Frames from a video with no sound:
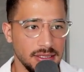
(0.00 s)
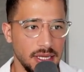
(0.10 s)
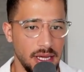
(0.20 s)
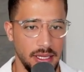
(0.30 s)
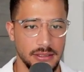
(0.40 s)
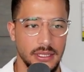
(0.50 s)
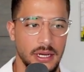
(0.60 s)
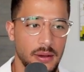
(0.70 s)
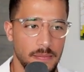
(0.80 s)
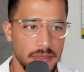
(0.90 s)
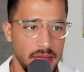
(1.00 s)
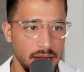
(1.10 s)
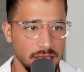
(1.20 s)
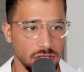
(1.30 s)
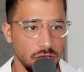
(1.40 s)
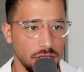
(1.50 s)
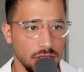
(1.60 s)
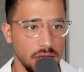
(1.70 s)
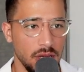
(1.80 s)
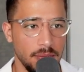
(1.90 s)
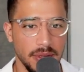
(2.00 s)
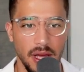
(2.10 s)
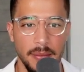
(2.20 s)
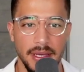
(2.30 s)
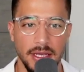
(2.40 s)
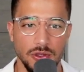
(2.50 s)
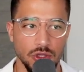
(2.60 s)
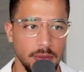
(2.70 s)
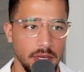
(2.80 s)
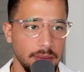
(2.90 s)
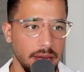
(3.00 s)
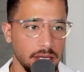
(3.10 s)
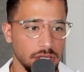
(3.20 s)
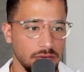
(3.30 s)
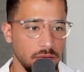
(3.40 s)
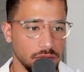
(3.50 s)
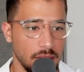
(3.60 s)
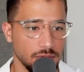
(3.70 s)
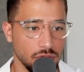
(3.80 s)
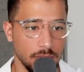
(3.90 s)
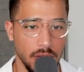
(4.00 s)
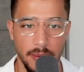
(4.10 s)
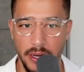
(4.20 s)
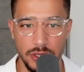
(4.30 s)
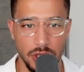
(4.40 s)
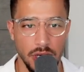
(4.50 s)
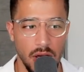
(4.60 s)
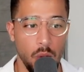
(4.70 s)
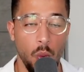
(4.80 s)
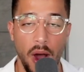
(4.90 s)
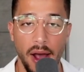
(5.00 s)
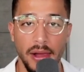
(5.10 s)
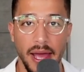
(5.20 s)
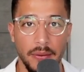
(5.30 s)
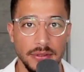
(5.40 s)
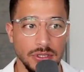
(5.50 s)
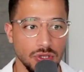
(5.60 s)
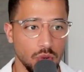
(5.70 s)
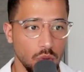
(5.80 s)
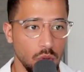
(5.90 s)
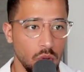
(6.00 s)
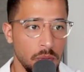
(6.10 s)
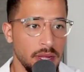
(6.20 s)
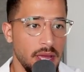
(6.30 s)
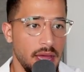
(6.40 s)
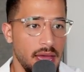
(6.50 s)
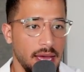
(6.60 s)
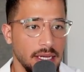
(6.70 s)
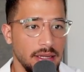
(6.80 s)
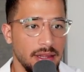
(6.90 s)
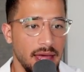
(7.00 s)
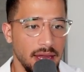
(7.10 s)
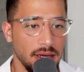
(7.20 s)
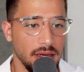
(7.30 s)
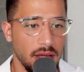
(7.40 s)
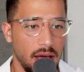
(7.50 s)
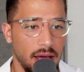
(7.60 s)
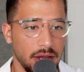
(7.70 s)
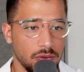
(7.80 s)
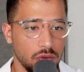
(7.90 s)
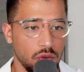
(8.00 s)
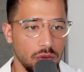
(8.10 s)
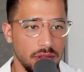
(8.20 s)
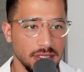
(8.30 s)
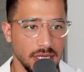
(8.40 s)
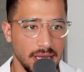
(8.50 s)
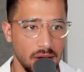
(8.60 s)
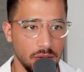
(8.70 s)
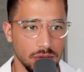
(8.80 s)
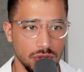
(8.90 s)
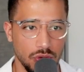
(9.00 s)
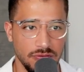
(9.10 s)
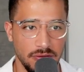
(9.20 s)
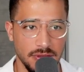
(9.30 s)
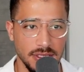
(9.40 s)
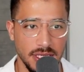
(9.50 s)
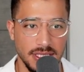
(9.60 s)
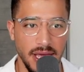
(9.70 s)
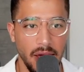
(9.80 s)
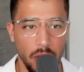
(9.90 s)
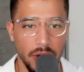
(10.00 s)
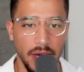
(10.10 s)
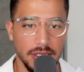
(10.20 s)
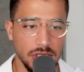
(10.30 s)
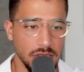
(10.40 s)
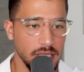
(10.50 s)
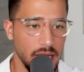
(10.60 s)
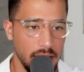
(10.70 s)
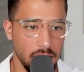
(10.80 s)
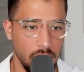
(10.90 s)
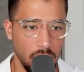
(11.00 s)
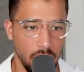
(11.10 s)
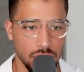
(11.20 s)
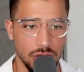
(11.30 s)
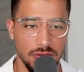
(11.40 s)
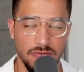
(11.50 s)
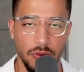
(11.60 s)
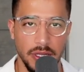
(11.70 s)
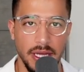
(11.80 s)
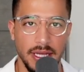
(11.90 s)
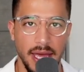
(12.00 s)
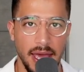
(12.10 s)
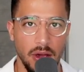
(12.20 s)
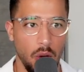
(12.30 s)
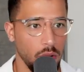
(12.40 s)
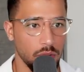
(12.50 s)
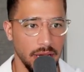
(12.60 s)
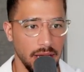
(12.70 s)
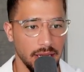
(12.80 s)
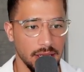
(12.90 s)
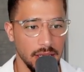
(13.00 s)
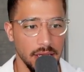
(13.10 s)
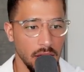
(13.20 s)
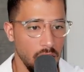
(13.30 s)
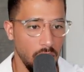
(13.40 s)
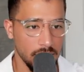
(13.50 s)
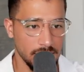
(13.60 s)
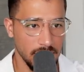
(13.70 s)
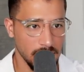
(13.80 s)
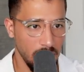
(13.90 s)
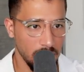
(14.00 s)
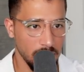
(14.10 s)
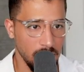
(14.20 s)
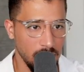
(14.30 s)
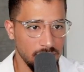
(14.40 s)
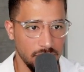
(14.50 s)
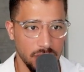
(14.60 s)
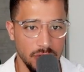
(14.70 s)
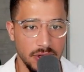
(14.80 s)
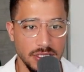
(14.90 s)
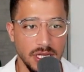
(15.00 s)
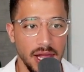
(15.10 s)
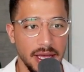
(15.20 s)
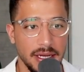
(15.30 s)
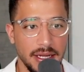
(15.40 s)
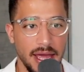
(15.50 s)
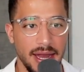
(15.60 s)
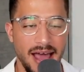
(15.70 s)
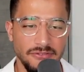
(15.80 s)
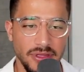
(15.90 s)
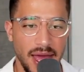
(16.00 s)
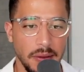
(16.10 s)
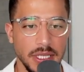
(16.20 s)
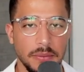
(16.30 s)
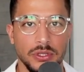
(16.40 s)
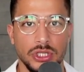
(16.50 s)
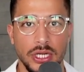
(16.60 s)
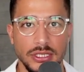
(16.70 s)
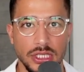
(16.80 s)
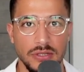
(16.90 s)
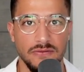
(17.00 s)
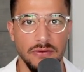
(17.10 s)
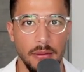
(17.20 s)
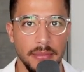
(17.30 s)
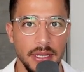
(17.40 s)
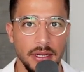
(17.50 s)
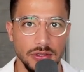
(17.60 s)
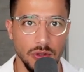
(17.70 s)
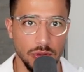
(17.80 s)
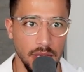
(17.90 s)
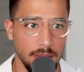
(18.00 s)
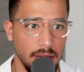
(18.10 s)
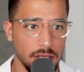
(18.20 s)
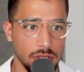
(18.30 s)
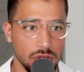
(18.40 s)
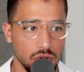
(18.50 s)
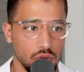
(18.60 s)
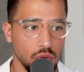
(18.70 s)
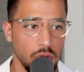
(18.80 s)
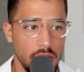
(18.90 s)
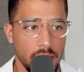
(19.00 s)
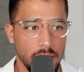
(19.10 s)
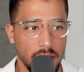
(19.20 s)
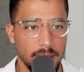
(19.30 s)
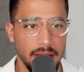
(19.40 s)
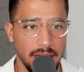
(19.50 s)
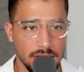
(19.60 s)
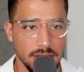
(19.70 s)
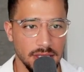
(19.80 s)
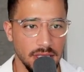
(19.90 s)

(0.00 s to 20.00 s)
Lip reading: and then I started becoming a social media manager, a full-time social media manager, while I was in school. And then I grew this account to 56K on IG and 148K all organically on TikTok for this client. And after that, I was able to transition from being a social media manager to running my agency